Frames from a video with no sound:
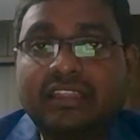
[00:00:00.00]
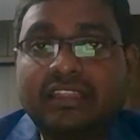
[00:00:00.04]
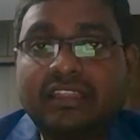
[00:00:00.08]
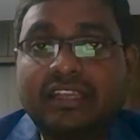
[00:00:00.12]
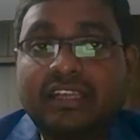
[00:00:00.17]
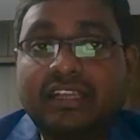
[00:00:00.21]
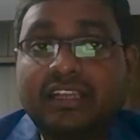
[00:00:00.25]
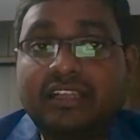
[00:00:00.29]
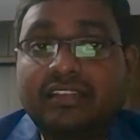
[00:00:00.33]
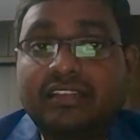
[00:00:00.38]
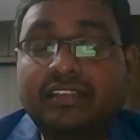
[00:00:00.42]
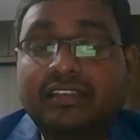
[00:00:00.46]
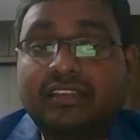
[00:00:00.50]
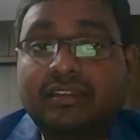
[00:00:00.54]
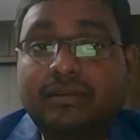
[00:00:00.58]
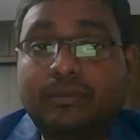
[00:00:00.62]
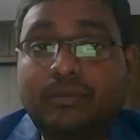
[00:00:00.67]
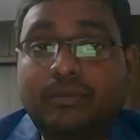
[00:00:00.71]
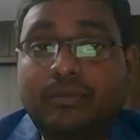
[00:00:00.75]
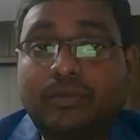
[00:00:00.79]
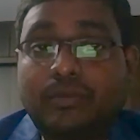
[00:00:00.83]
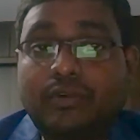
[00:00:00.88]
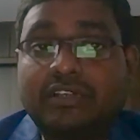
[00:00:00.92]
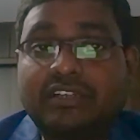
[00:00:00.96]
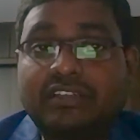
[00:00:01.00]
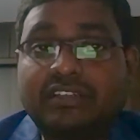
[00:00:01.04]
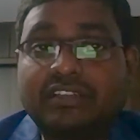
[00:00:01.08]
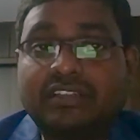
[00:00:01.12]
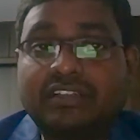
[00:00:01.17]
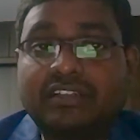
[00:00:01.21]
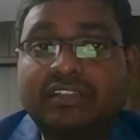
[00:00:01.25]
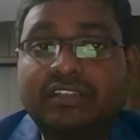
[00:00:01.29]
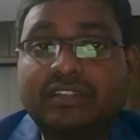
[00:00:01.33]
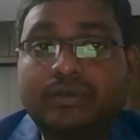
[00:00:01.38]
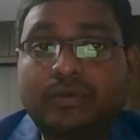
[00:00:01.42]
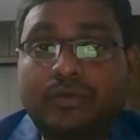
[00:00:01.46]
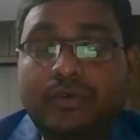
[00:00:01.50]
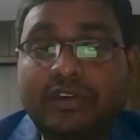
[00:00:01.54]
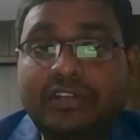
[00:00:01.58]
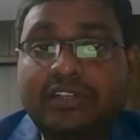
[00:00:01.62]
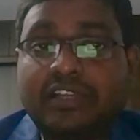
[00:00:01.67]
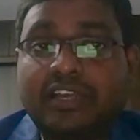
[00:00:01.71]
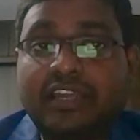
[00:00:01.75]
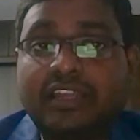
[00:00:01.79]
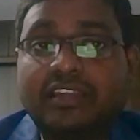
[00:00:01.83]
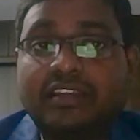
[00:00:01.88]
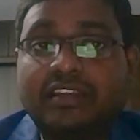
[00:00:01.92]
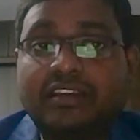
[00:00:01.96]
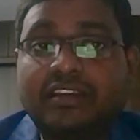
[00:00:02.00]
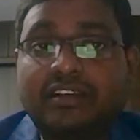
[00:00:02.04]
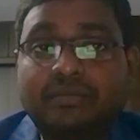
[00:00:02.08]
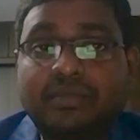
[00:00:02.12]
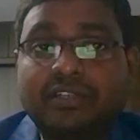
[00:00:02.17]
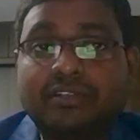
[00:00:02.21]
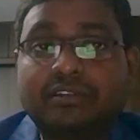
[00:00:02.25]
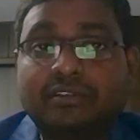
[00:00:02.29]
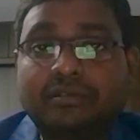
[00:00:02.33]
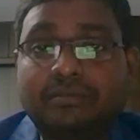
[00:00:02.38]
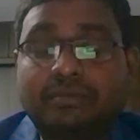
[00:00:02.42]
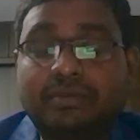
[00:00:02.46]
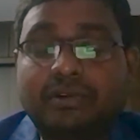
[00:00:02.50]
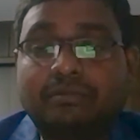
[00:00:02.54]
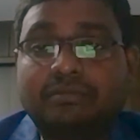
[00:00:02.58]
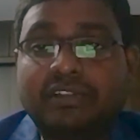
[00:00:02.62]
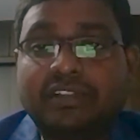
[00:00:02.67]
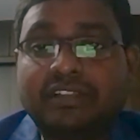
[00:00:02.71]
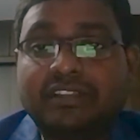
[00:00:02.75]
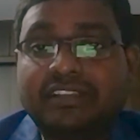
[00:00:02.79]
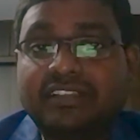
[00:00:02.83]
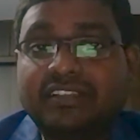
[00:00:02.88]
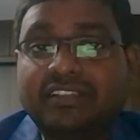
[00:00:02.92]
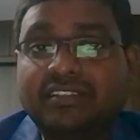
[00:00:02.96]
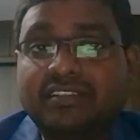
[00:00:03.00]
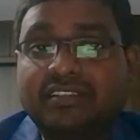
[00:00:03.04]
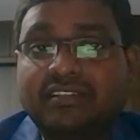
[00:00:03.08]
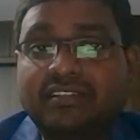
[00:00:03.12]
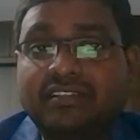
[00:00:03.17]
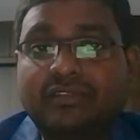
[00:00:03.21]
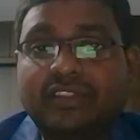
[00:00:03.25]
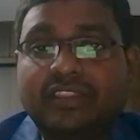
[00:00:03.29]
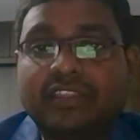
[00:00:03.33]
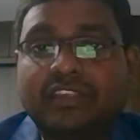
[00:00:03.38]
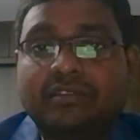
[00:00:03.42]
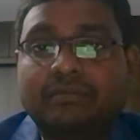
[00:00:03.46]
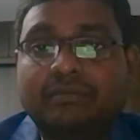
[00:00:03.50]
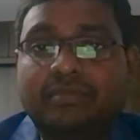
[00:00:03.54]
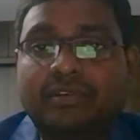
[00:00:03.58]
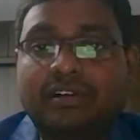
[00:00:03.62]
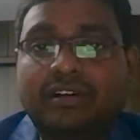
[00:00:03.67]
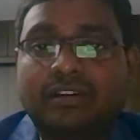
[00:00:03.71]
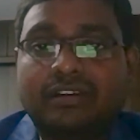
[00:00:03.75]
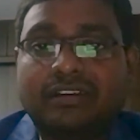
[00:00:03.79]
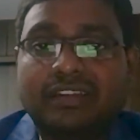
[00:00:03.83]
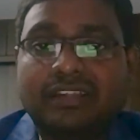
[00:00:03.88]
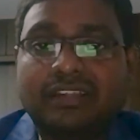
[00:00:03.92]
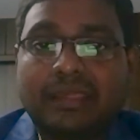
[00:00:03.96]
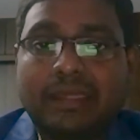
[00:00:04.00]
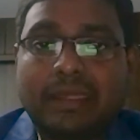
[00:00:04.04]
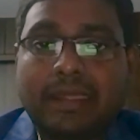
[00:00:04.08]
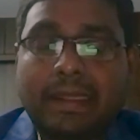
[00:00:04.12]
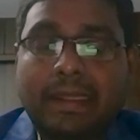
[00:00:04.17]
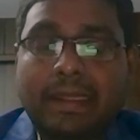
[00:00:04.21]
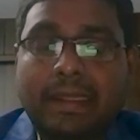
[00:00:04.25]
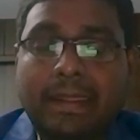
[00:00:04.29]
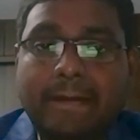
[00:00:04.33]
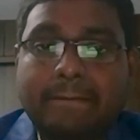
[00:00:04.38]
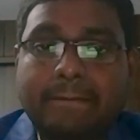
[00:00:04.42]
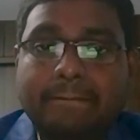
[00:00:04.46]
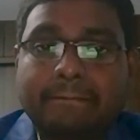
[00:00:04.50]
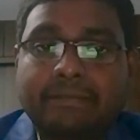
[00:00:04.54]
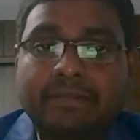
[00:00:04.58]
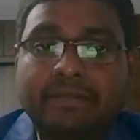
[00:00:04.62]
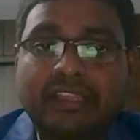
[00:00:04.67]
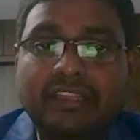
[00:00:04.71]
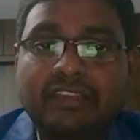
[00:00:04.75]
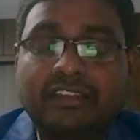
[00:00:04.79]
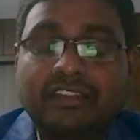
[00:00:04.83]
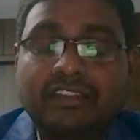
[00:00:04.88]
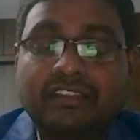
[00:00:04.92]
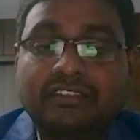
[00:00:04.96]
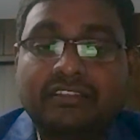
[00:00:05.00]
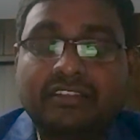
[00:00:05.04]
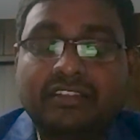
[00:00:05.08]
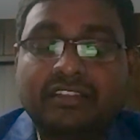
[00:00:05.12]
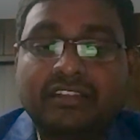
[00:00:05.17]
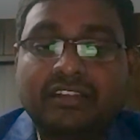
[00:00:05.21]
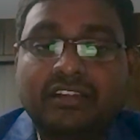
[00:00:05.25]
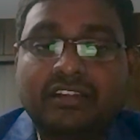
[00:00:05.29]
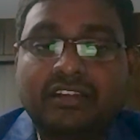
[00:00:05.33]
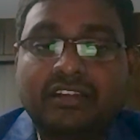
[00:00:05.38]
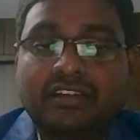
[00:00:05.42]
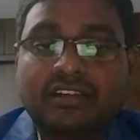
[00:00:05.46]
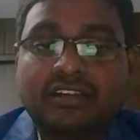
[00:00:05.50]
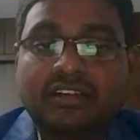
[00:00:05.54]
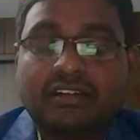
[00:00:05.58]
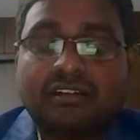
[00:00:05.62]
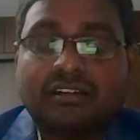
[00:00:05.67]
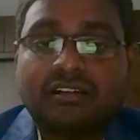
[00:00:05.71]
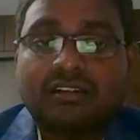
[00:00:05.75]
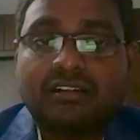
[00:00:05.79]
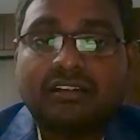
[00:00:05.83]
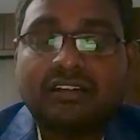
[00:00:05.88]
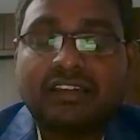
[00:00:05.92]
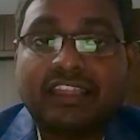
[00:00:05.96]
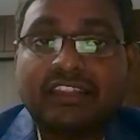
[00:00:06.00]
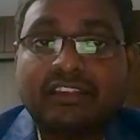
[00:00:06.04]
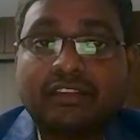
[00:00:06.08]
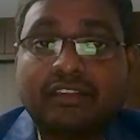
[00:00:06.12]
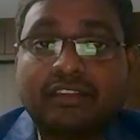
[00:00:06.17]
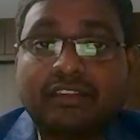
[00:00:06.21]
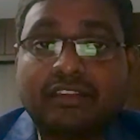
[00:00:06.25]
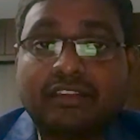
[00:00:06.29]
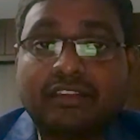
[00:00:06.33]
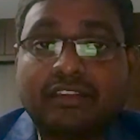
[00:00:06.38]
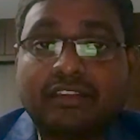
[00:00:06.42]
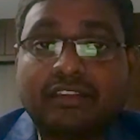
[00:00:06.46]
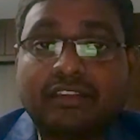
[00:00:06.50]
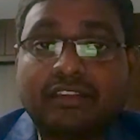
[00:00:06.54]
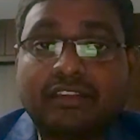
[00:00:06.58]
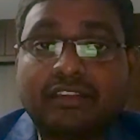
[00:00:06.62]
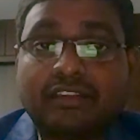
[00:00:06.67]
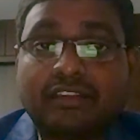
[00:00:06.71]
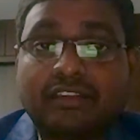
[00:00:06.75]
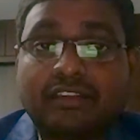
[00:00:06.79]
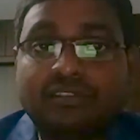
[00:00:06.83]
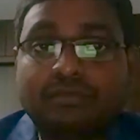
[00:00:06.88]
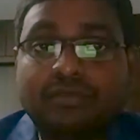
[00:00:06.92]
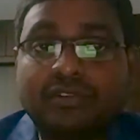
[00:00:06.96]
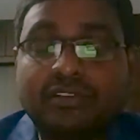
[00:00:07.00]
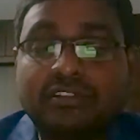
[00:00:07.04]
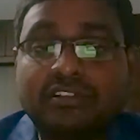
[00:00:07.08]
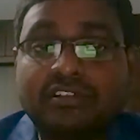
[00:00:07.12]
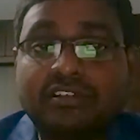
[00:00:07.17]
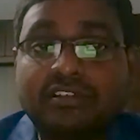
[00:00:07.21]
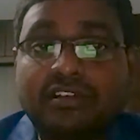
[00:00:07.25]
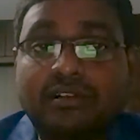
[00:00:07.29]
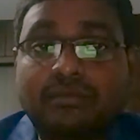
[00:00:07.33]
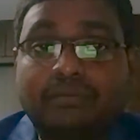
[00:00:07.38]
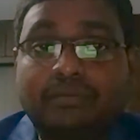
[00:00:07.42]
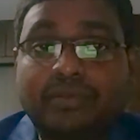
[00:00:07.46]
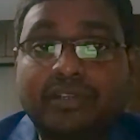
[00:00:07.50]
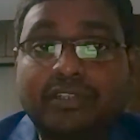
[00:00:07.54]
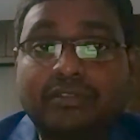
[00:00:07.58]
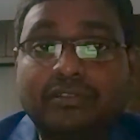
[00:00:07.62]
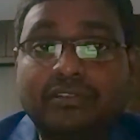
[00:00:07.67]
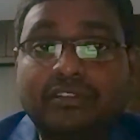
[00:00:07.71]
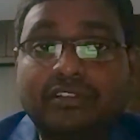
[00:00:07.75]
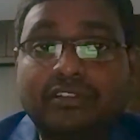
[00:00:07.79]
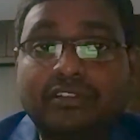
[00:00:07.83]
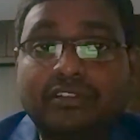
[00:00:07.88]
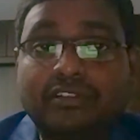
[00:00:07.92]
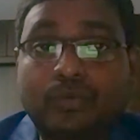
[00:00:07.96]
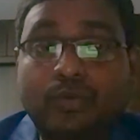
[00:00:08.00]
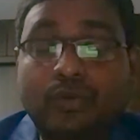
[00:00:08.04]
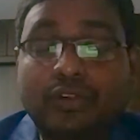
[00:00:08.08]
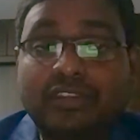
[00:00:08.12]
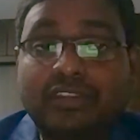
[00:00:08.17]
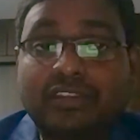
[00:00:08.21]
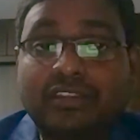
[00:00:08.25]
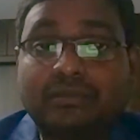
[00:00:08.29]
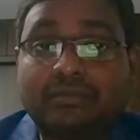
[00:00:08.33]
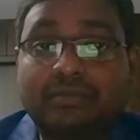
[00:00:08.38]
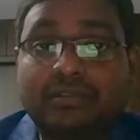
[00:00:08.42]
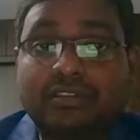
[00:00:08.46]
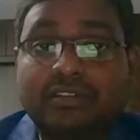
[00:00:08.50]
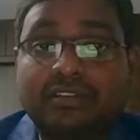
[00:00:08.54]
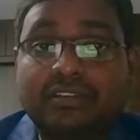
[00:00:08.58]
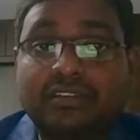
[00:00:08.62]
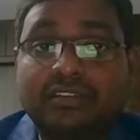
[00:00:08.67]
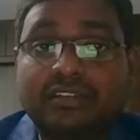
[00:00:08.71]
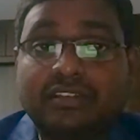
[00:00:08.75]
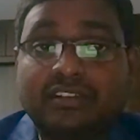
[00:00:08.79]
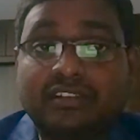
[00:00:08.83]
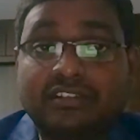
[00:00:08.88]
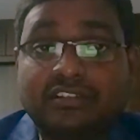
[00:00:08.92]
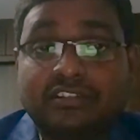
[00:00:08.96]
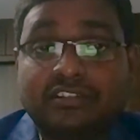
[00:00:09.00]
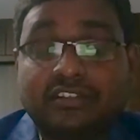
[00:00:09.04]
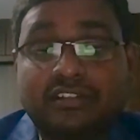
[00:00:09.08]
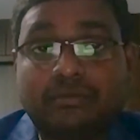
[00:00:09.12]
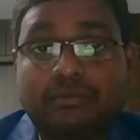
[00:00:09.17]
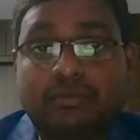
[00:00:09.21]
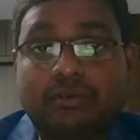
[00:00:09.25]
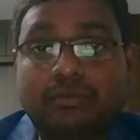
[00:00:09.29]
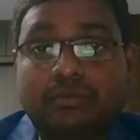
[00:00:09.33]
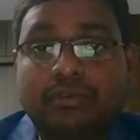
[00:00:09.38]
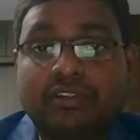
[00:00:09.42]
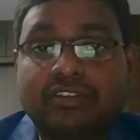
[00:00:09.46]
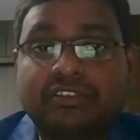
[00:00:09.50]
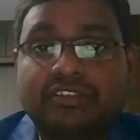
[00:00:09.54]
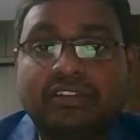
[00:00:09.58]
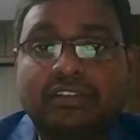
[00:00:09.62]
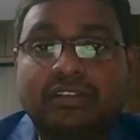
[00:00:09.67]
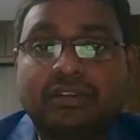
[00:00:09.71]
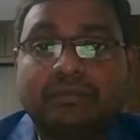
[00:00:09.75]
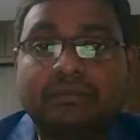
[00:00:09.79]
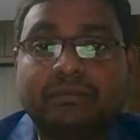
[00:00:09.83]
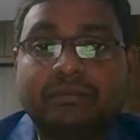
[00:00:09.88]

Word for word: and the mortality rate is quite high compared to the public. This is the worrying part. It is uh, like 1.6 percent compared to the 2.3% in the general population.